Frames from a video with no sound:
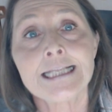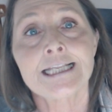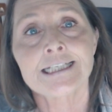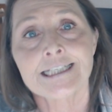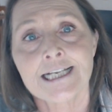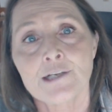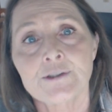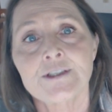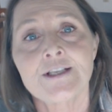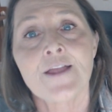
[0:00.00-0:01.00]
the
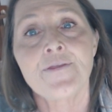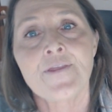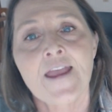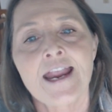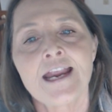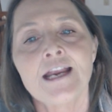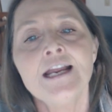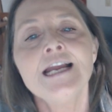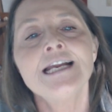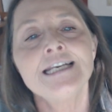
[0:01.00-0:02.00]
skills that they
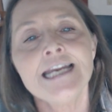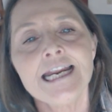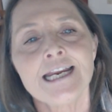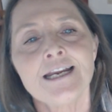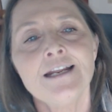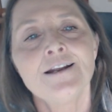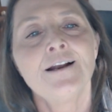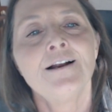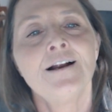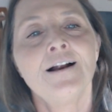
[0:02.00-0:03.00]
need
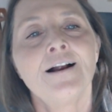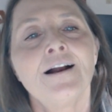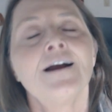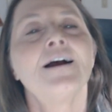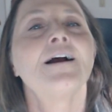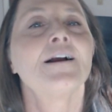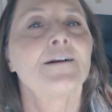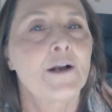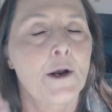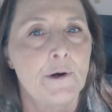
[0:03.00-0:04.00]

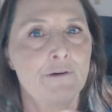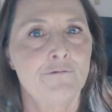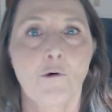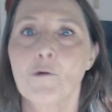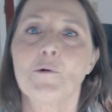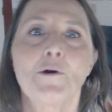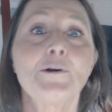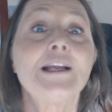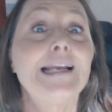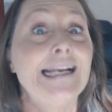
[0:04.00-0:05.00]
going
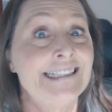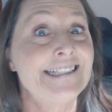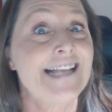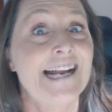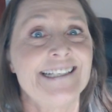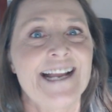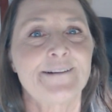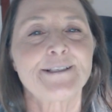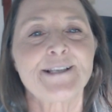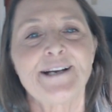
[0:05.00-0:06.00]
forward inside and
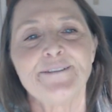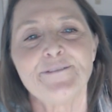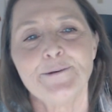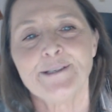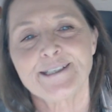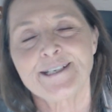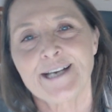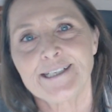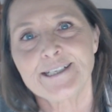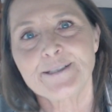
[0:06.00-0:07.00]
outside of unit
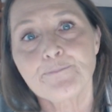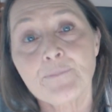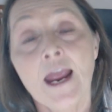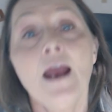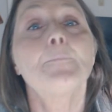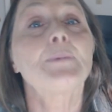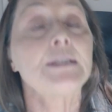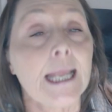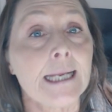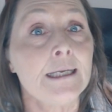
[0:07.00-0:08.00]
studies.
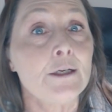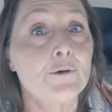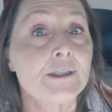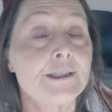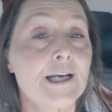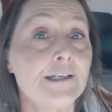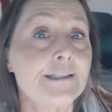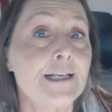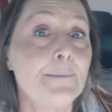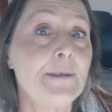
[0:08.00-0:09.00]
Planning unit
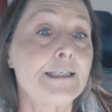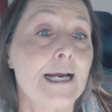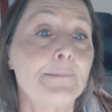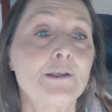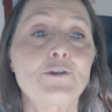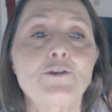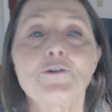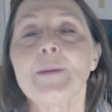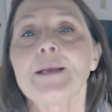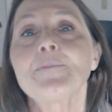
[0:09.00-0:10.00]
studies can be
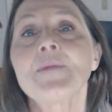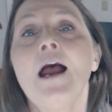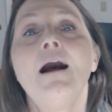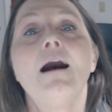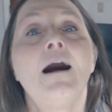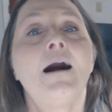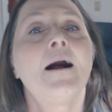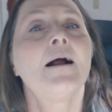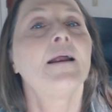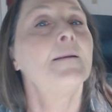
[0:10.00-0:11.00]
time-consuming.
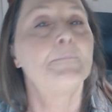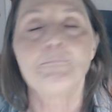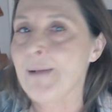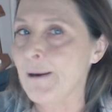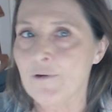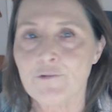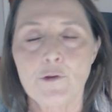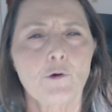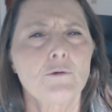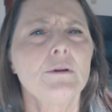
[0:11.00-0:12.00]
However,
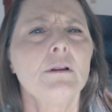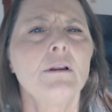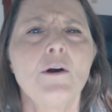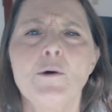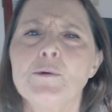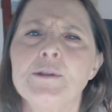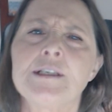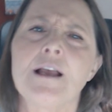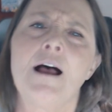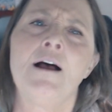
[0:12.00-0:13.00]
there are
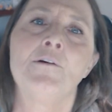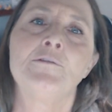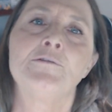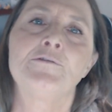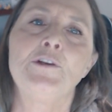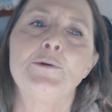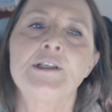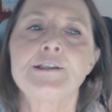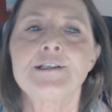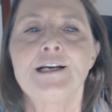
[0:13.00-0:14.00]
loads of
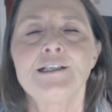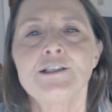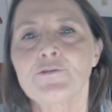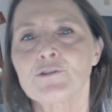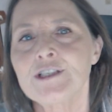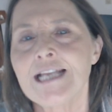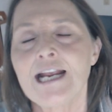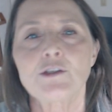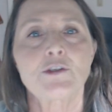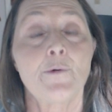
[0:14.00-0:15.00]
unit studies for
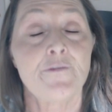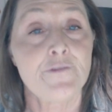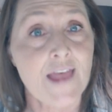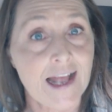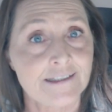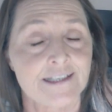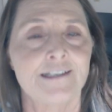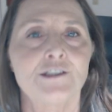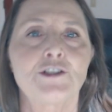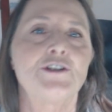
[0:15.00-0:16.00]
sale, so if that's an
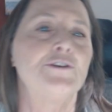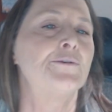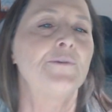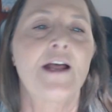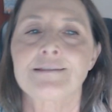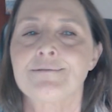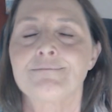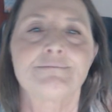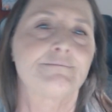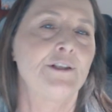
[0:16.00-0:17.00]
issue, that
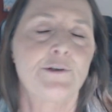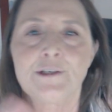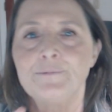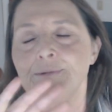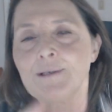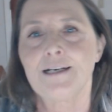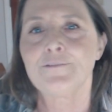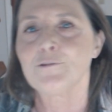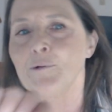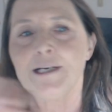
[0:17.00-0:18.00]
you can kind
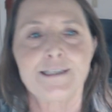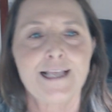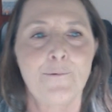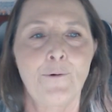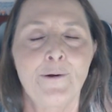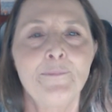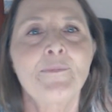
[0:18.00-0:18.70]
of erase that one.